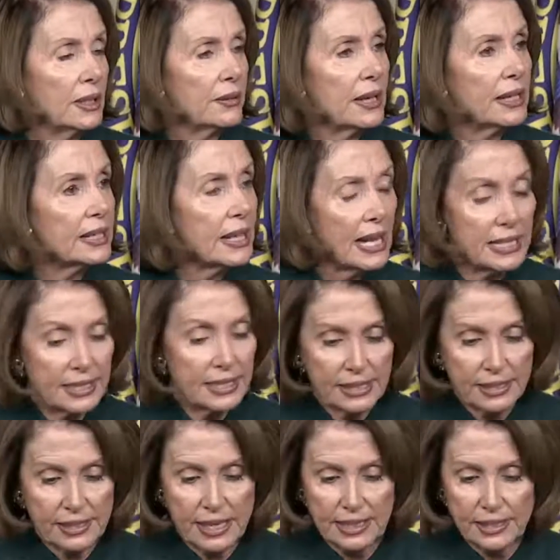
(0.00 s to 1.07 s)
that in
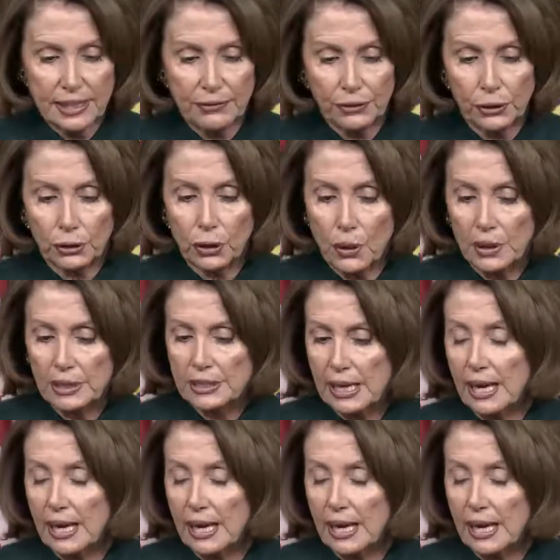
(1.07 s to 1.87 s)
essence says if you're going to